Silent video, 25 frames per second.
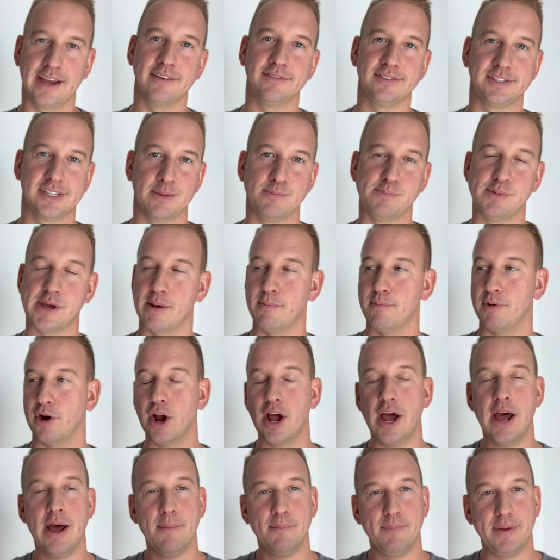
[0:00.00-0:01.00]
of September
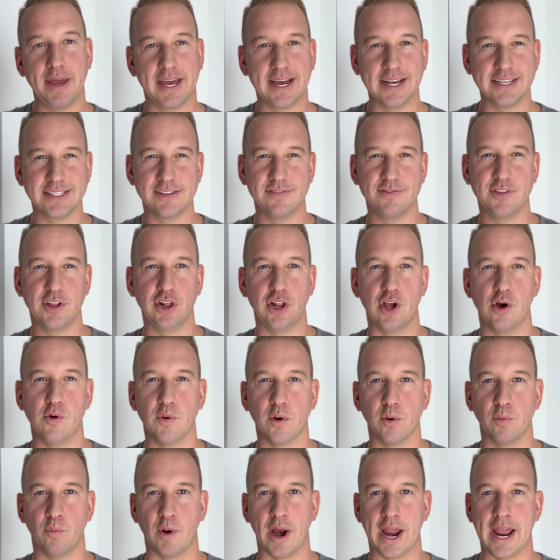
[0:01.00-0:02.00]
because of the
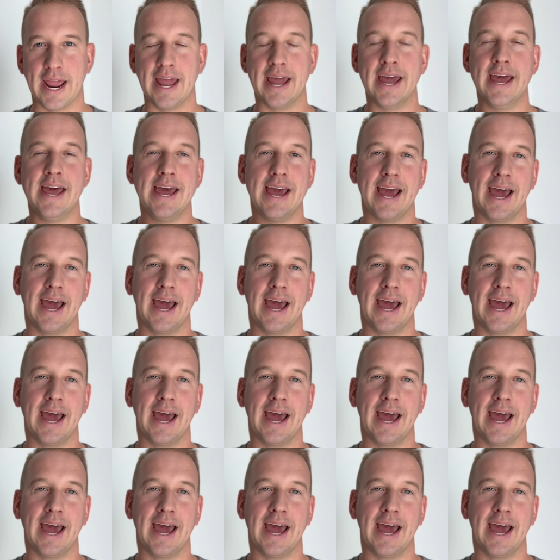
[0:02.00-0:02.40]
lower rate,